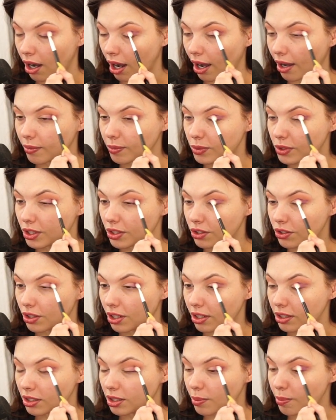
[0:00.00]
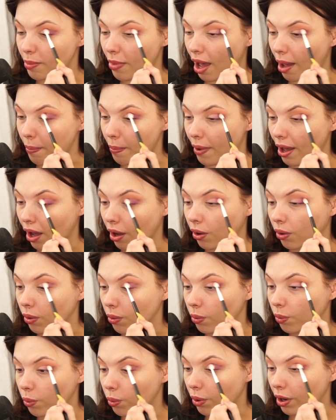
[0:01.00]
I'm just trying to map out
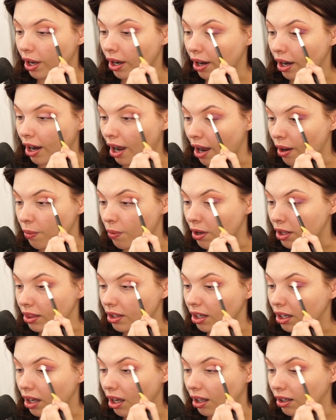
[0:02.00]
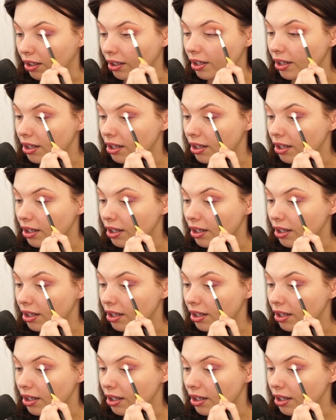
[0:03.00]
where I want the color.